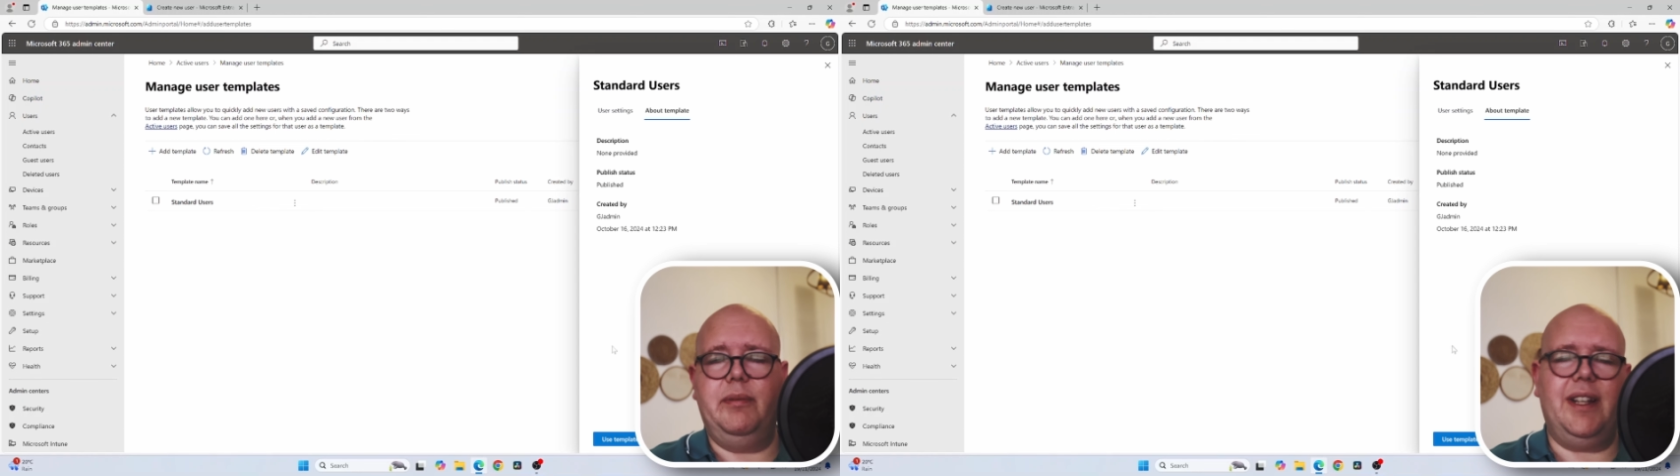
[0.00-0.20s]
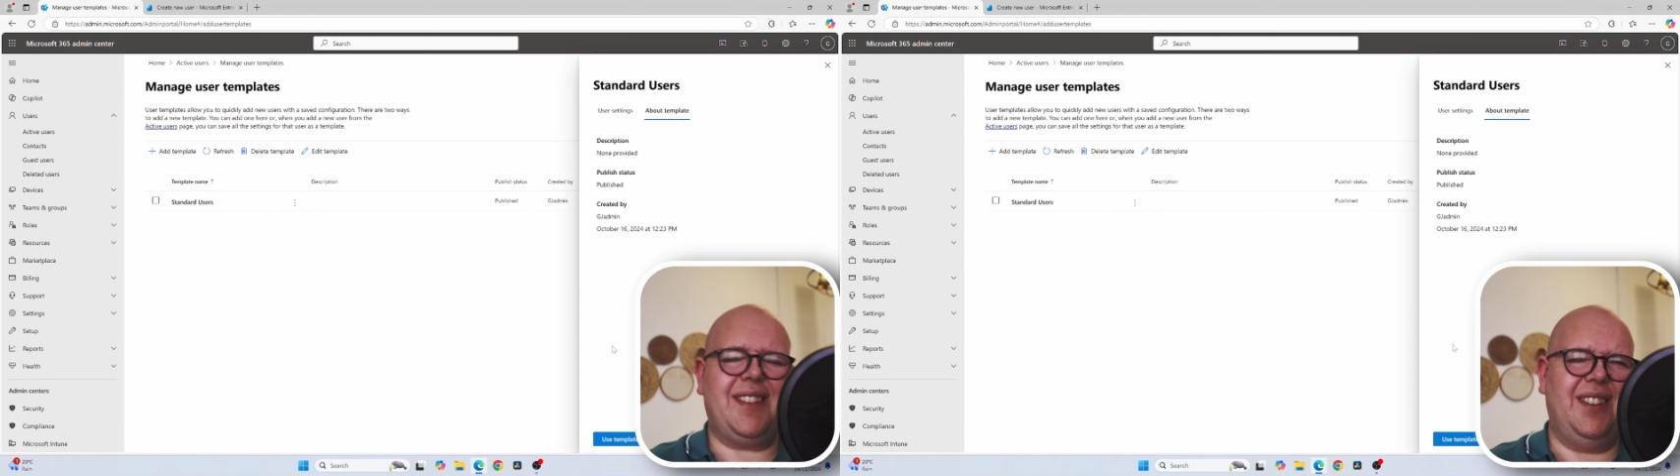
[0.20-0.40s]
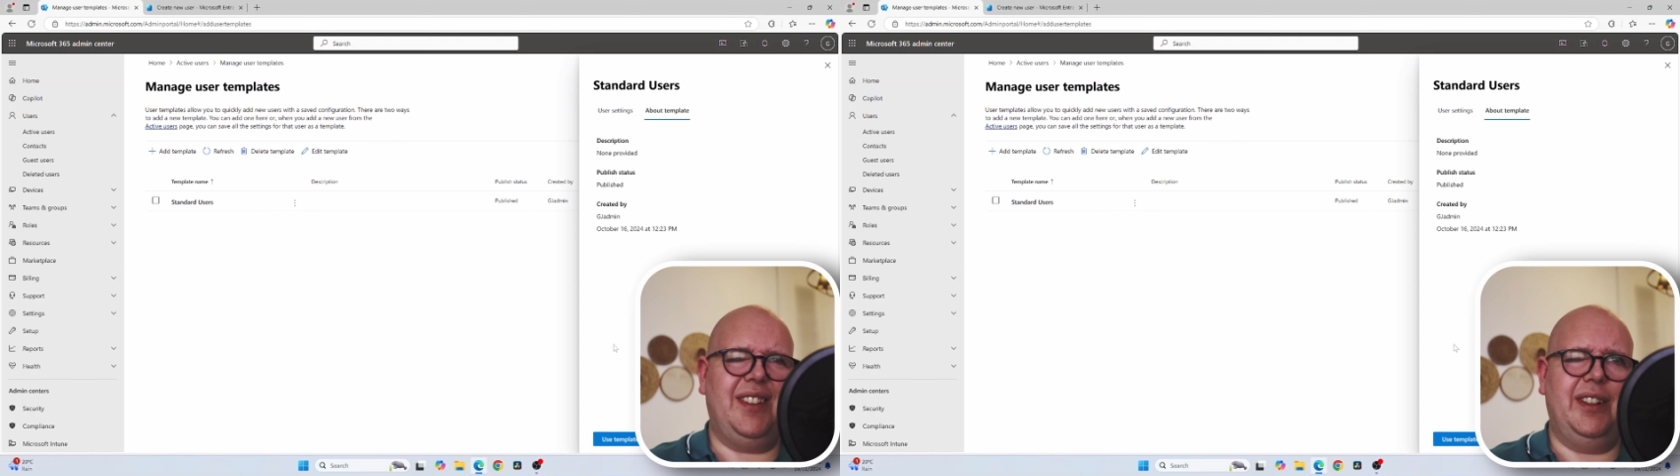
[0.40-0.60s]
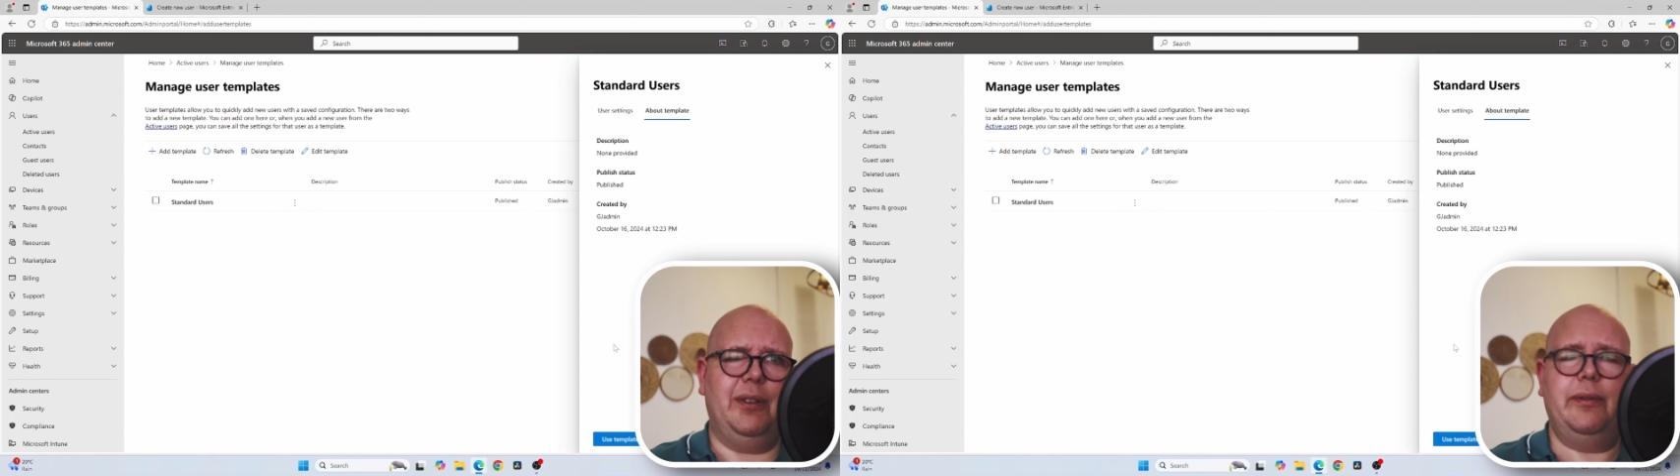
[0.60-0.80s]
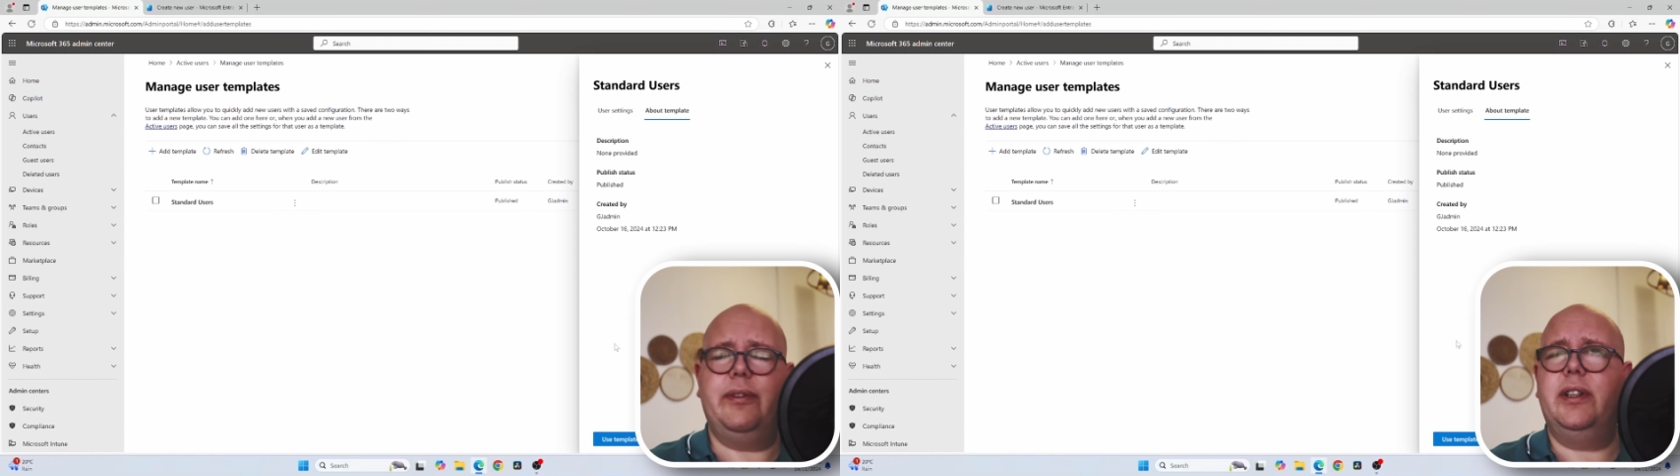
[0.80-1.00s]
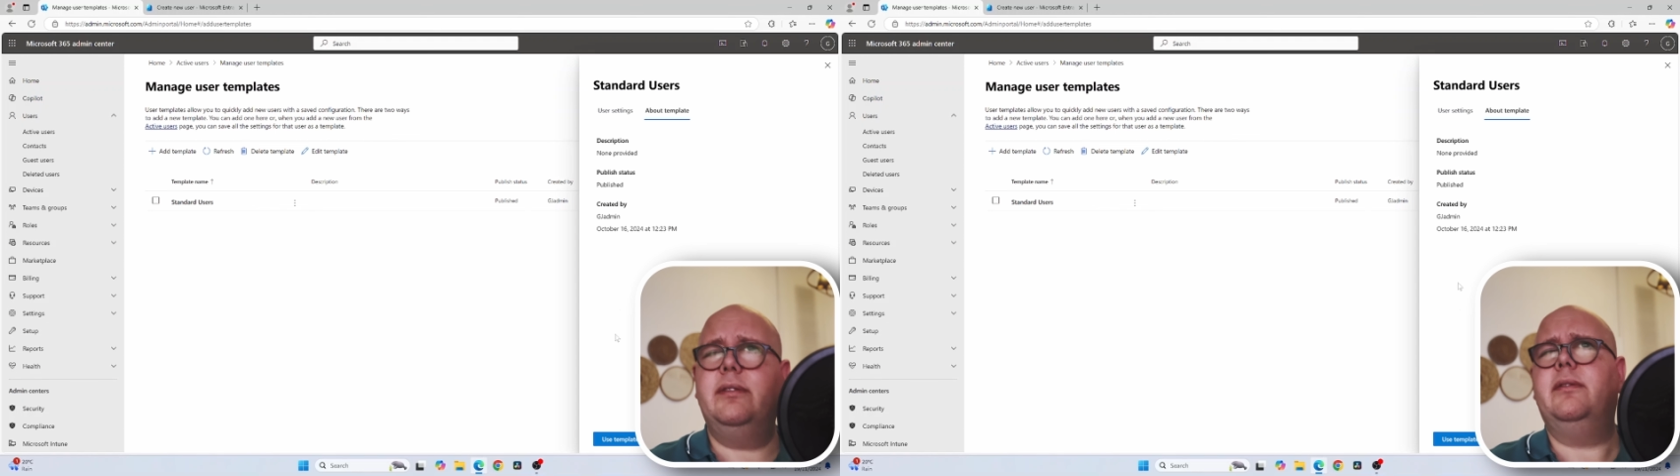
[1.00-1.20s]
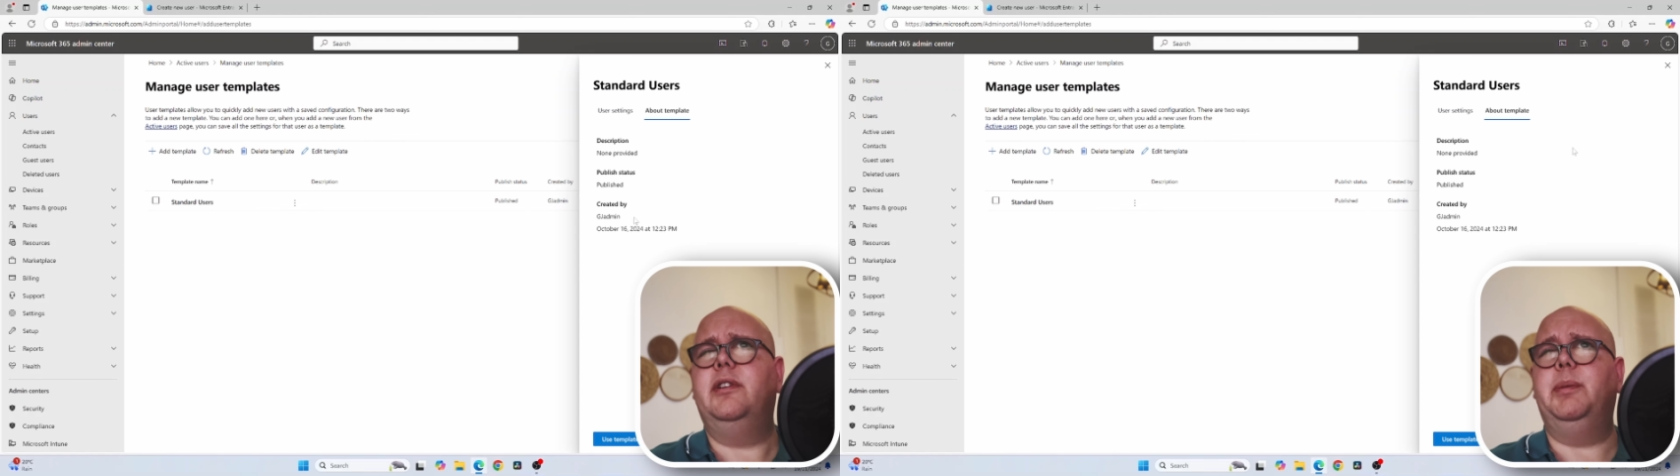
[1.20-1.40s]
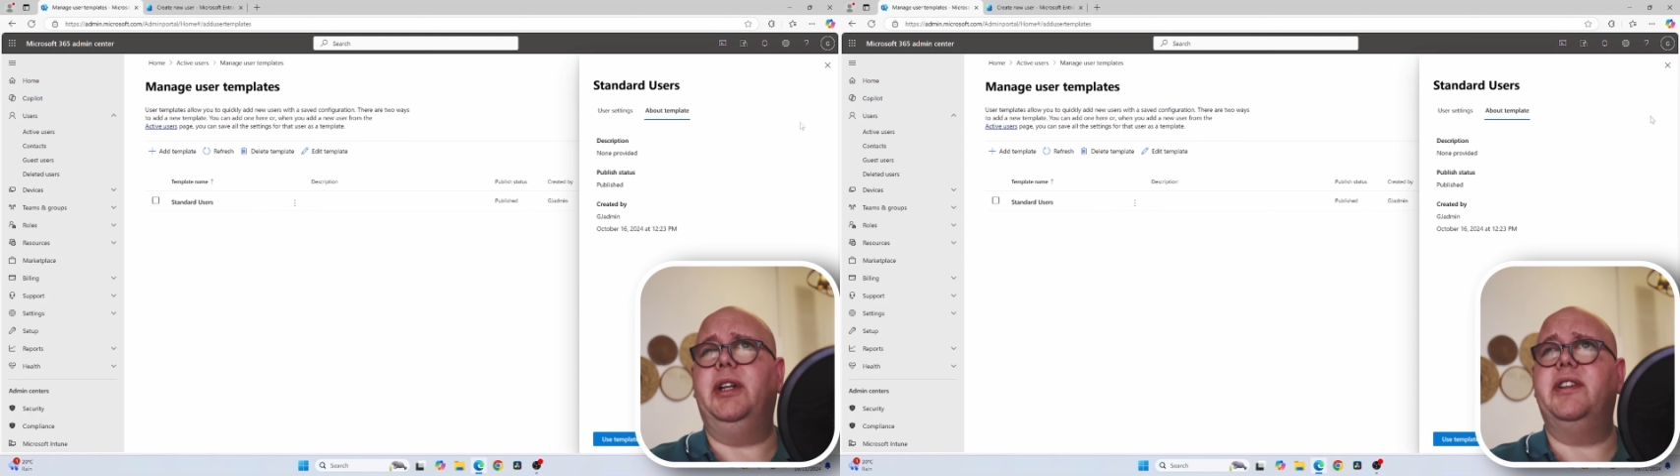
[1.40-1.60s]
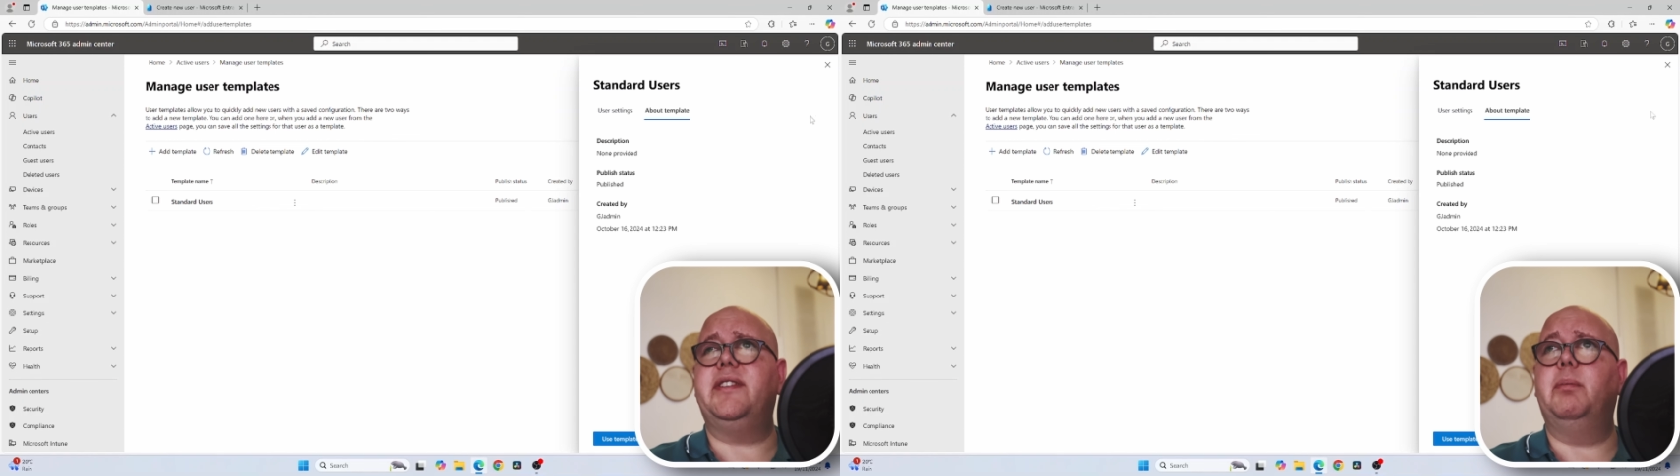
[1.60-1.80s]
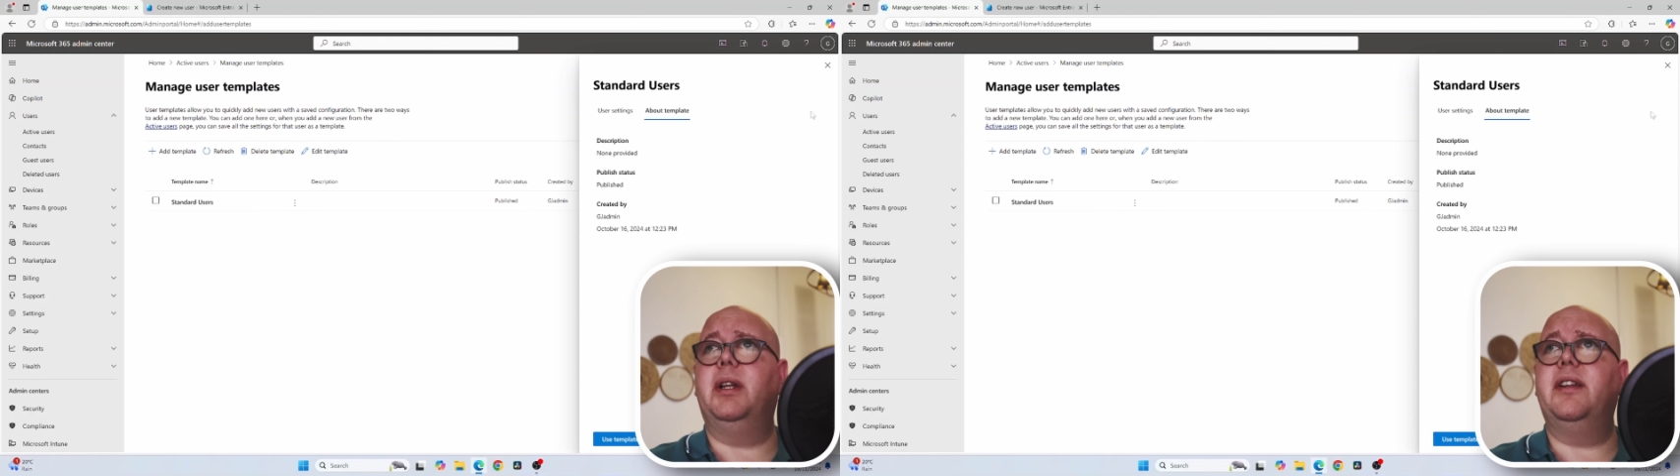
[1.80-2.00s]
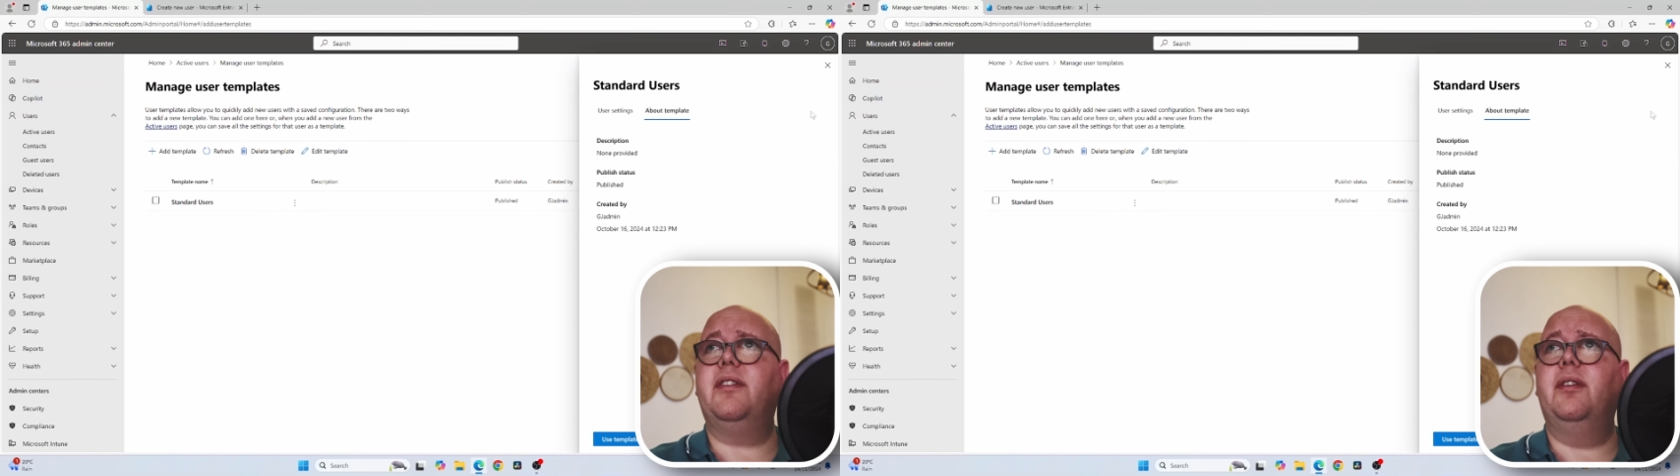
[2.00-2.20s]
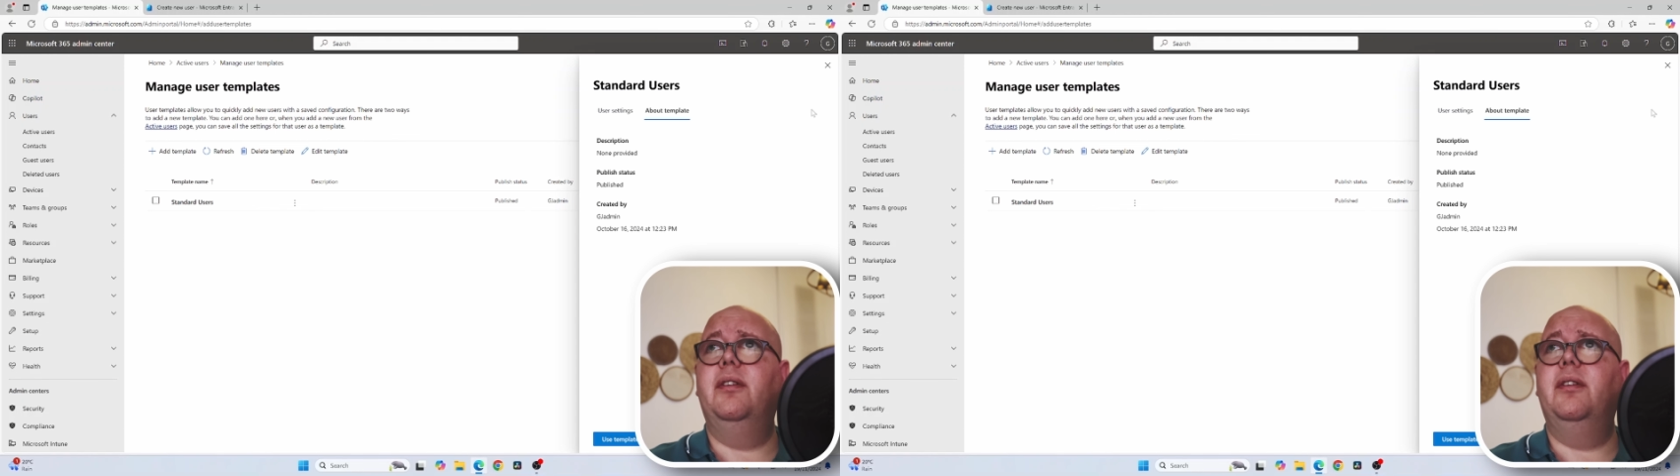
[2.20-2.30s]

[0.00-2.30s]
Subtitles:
That's the only annoying thing about the templates.